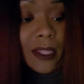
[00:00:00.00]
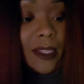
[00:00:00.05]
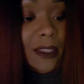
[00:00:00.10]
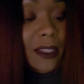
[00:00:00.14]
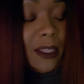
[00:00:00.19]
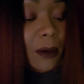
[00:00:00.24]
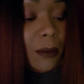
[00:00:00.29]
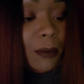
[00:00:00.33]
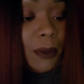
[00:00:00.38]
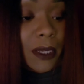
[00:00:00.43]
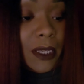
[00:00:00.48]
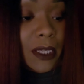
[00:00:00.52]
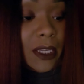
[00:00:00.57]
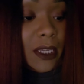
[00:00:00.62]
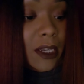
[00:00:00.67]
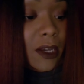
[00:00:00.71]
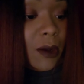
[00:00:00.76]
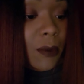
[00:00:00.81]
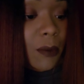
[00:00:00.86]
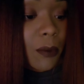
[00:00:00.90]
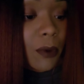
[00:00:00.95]
Like, they're
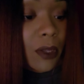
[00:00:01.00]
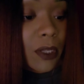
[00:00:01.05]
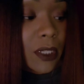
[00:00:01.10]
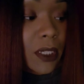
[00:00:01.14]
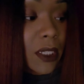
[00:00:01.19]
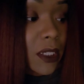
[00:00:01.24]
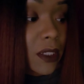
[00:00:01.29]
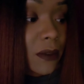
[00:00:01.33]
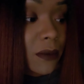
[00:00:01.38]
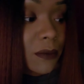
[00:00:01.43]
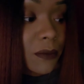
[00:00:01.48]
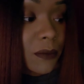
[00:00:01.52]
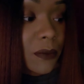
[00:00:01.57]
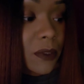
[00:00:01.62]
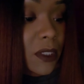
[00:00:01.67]
picking up on it.